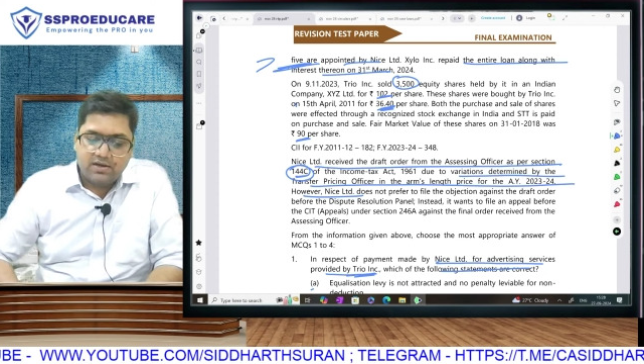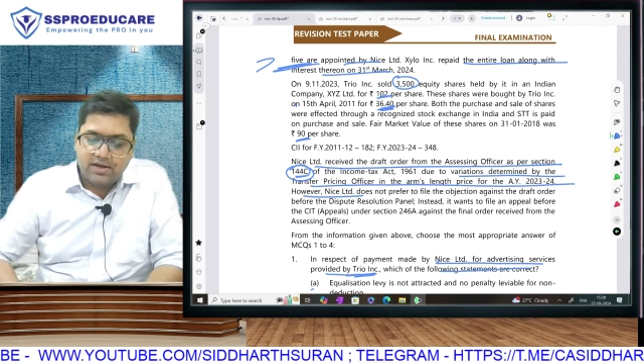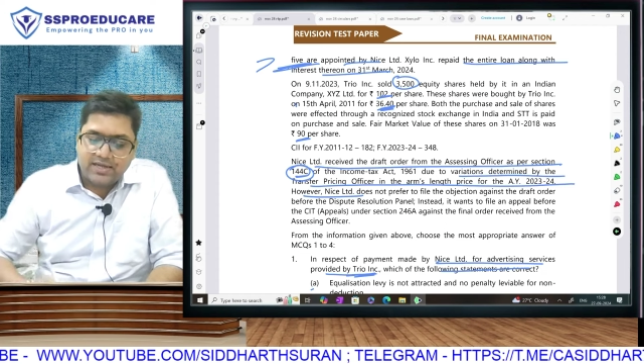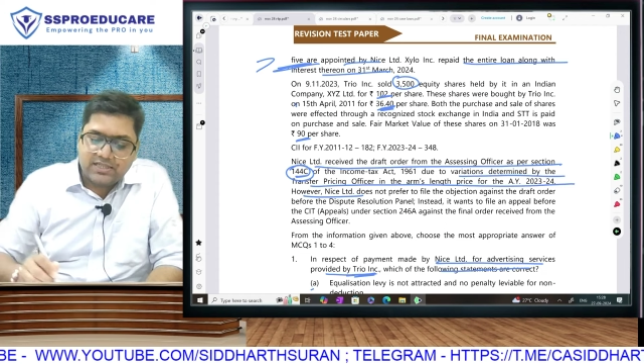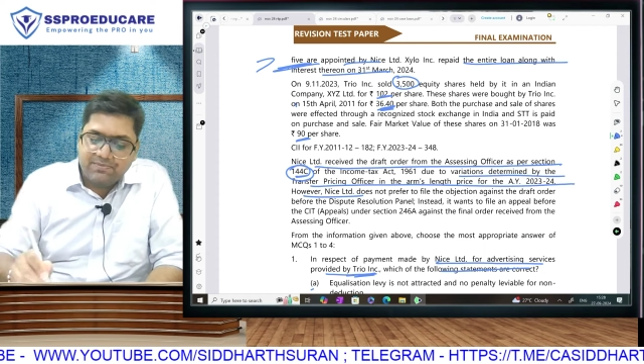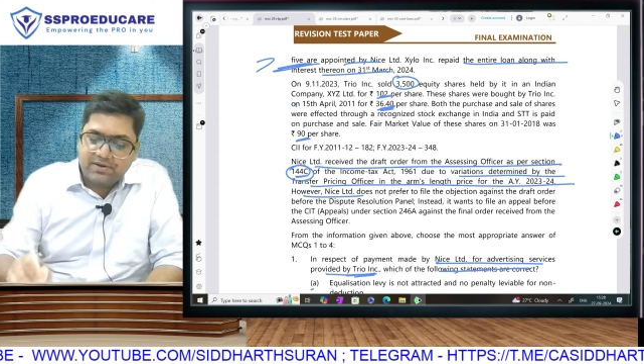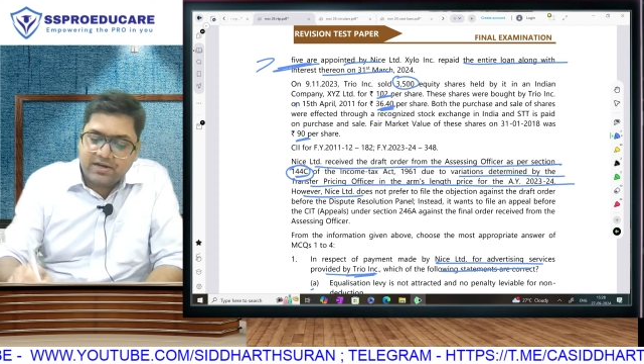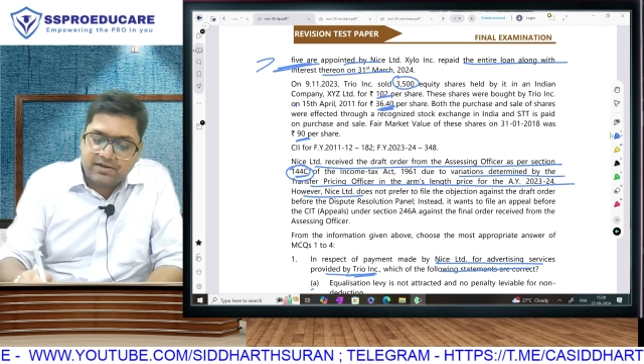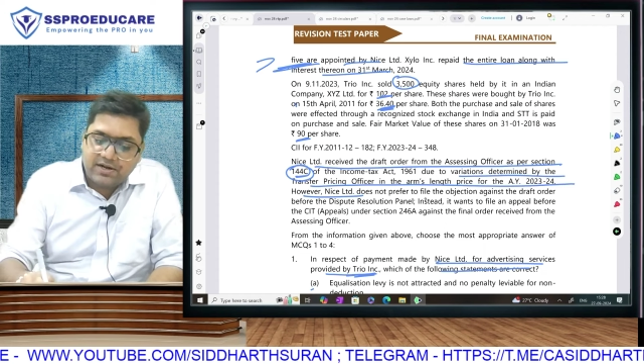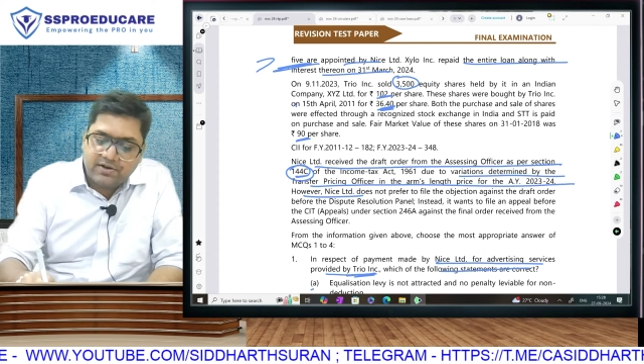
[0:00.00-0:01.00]
NICE
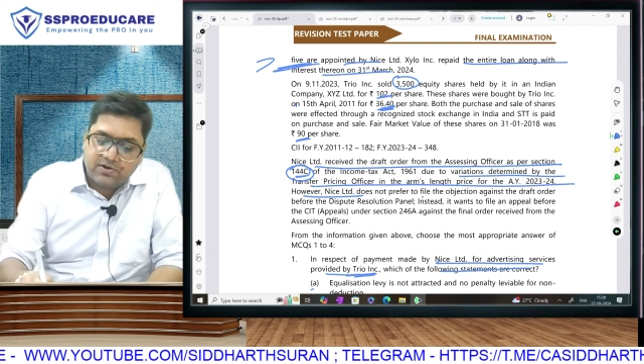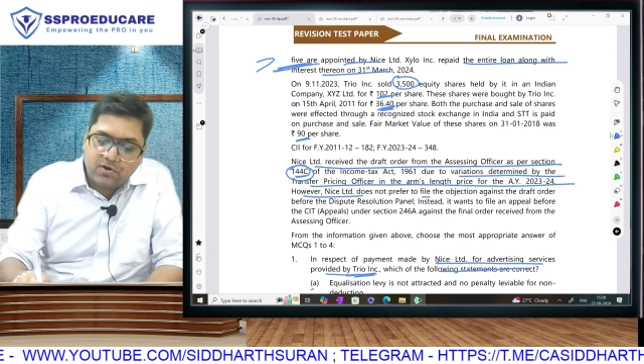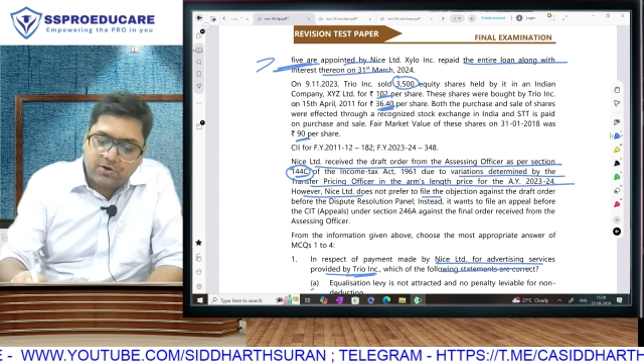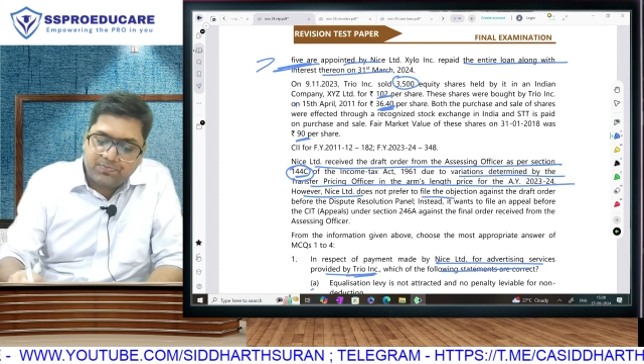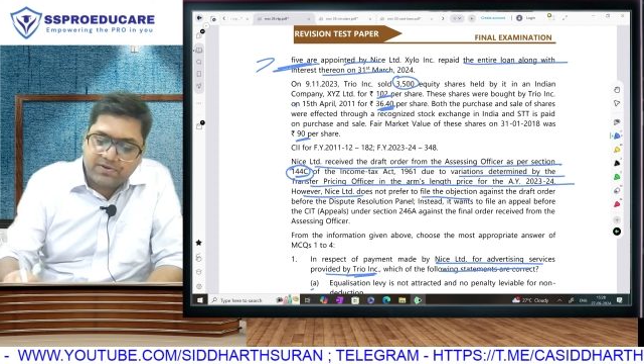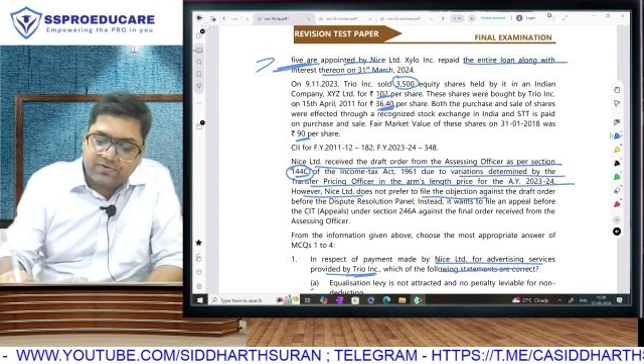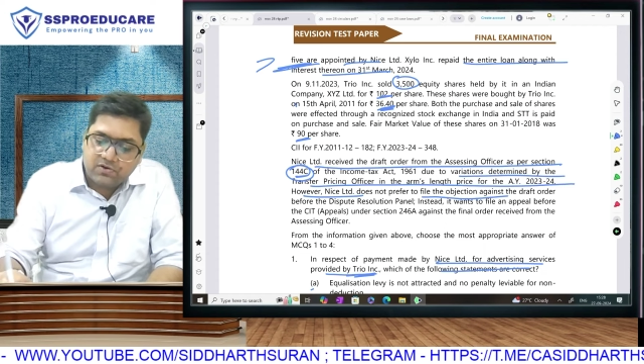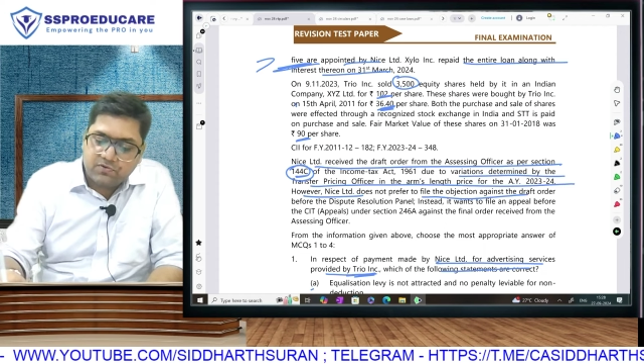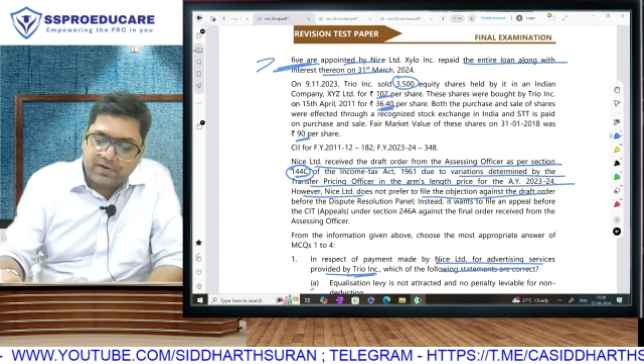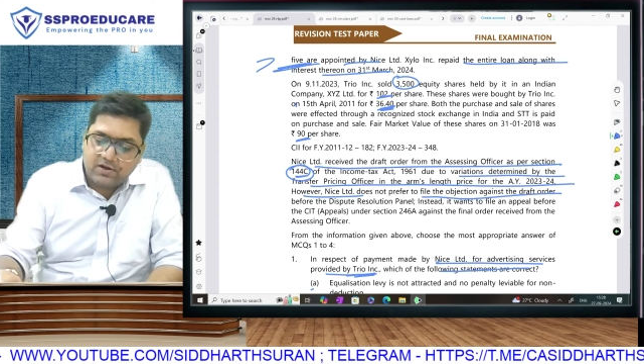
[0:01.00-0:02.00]
Limited did not prefer
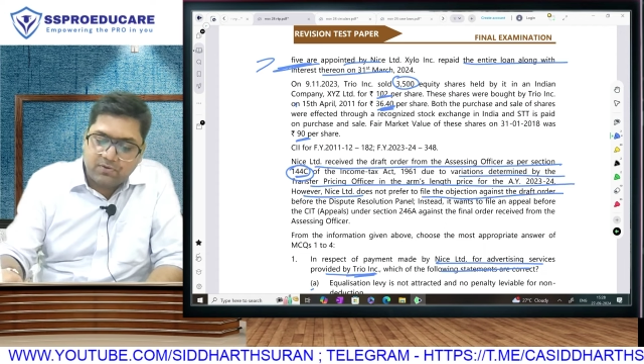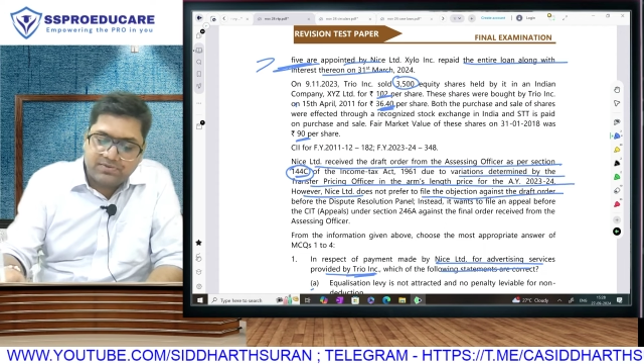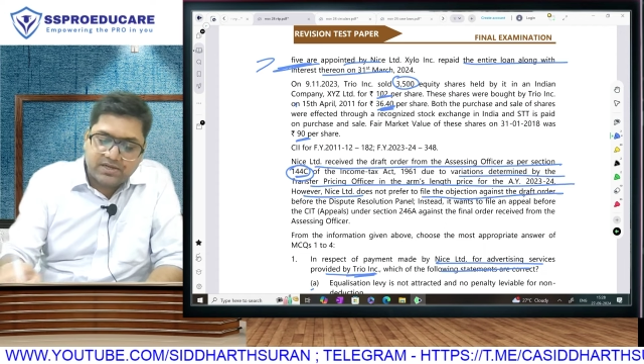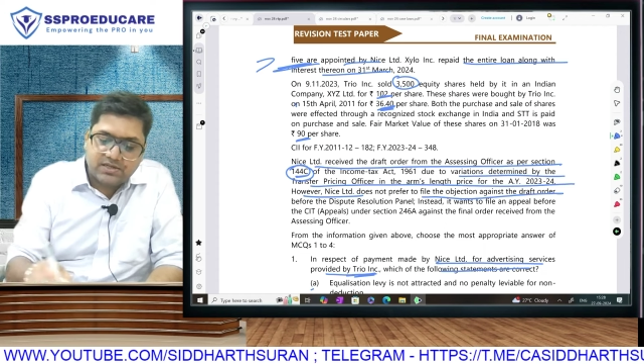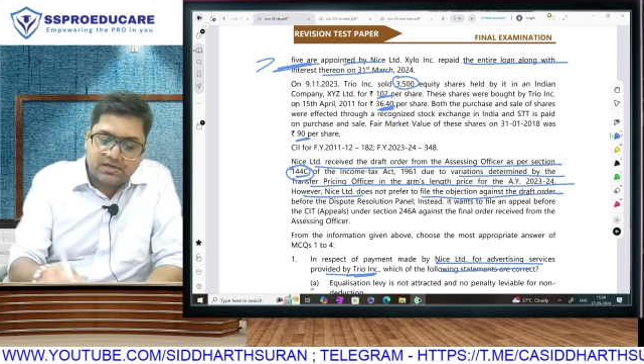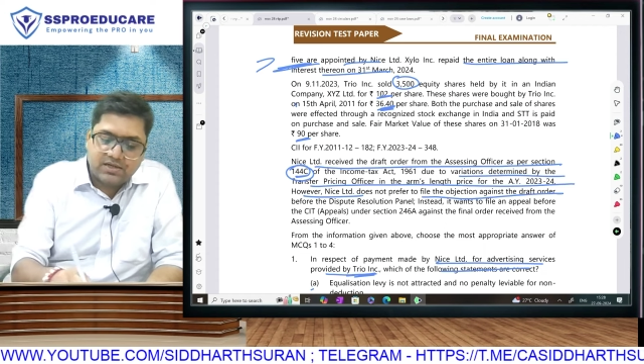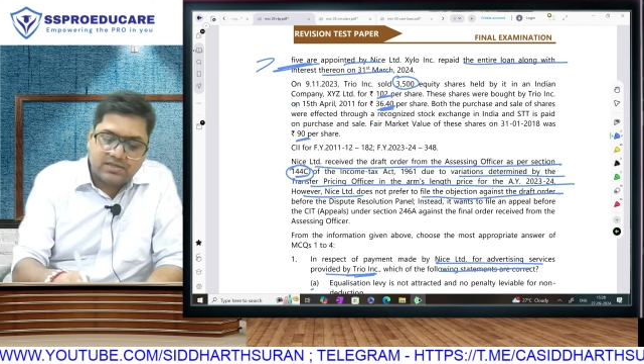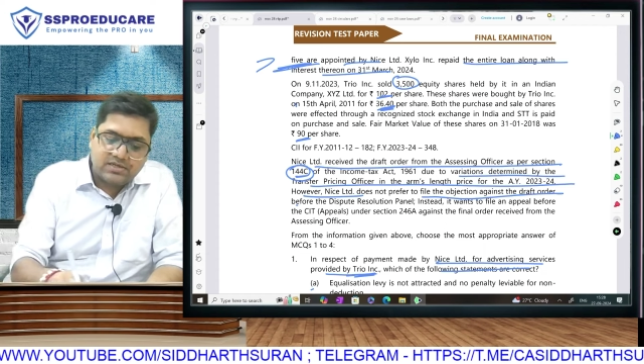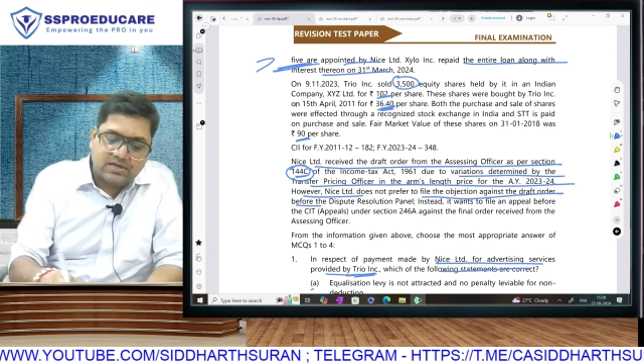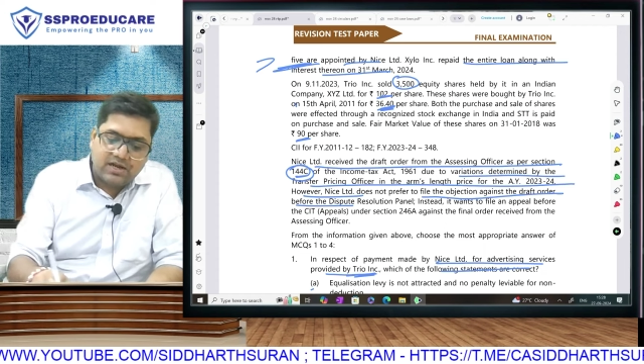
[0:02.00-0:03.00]
to file objection
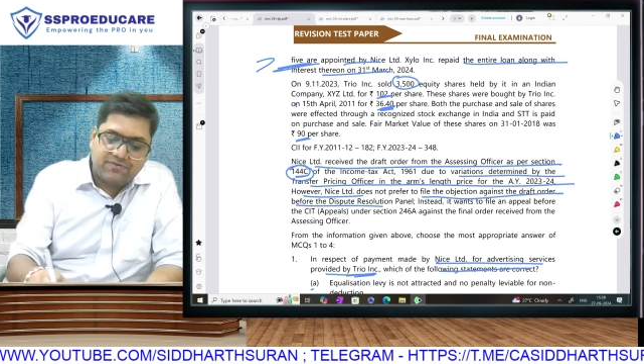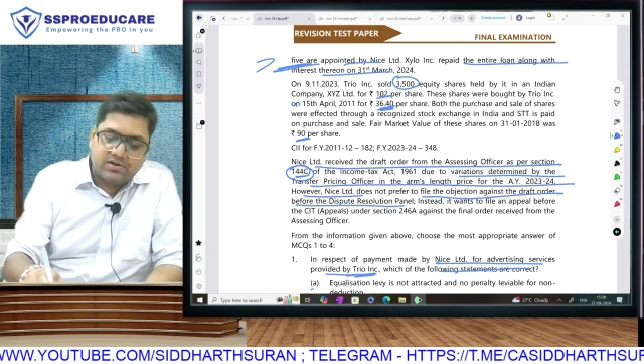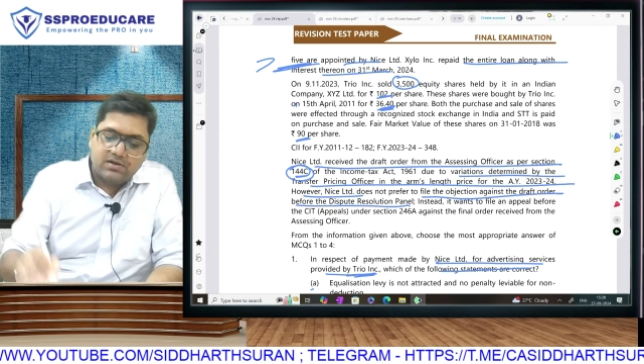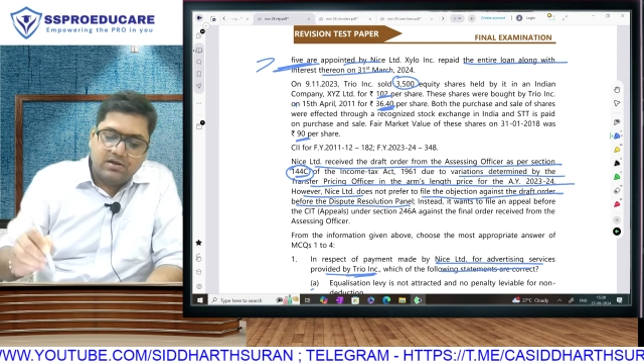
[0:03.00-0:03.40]
against the draft